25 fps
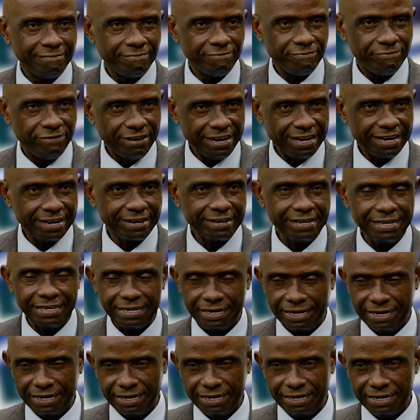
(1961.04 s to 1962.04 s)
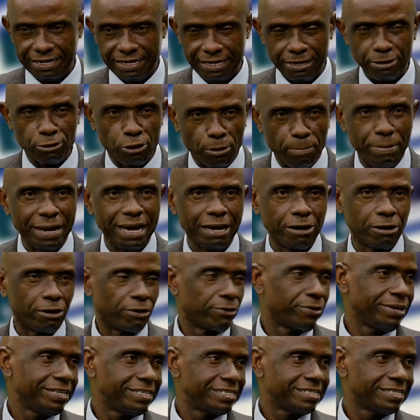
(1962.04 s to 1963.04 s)
A Nobel
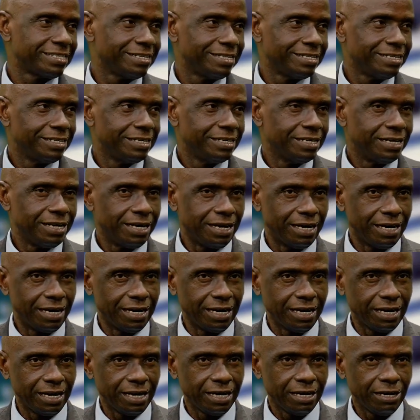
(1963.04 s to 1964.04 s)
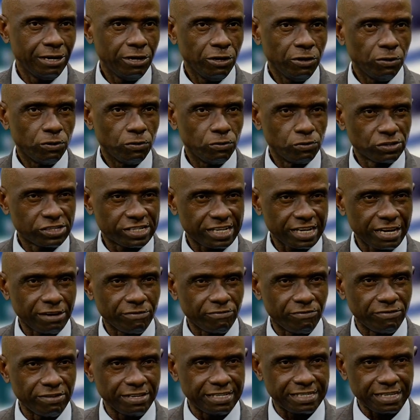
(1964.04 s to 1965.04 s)
laureate who
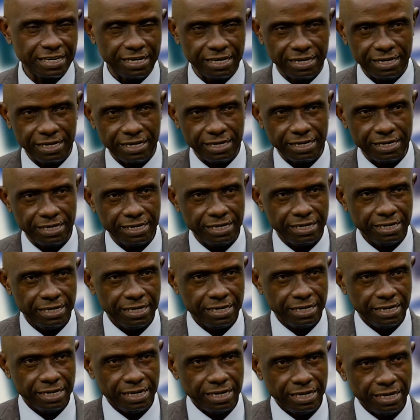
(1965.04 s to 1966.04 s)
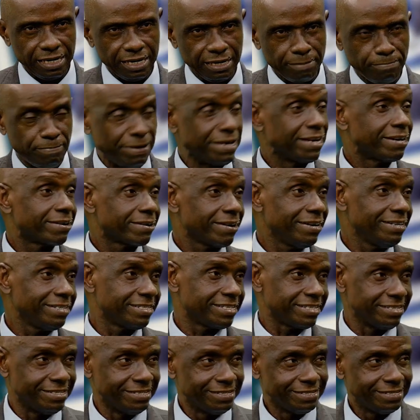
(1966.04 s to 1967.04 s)
served with Bill
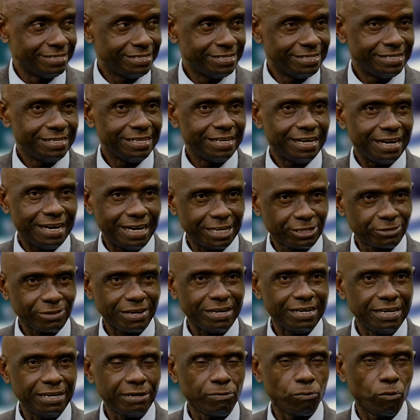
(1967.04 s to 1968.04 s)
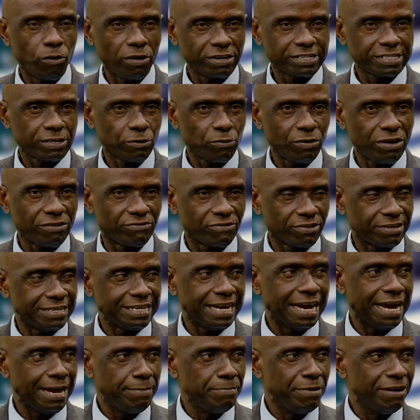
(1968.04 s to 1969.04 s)
Clinton actually walked away from the
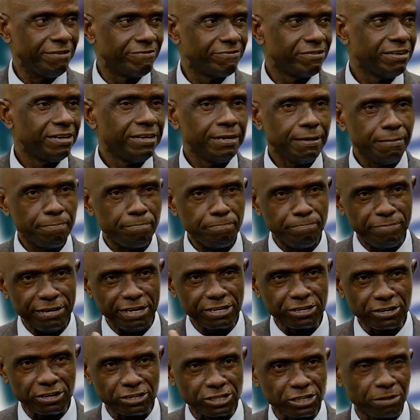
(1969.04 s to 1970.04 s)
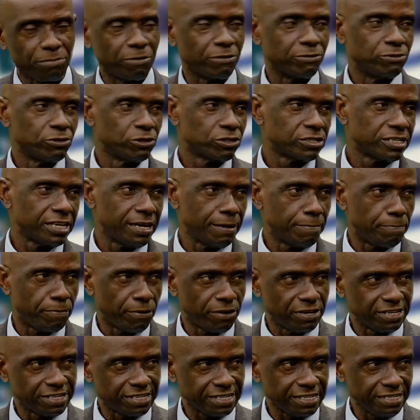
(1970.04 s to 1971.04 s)
IMF based on some of those
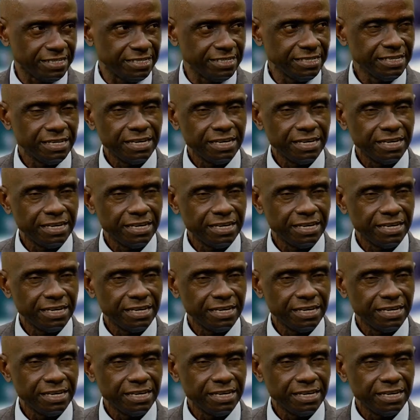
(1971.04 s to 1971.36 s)
policy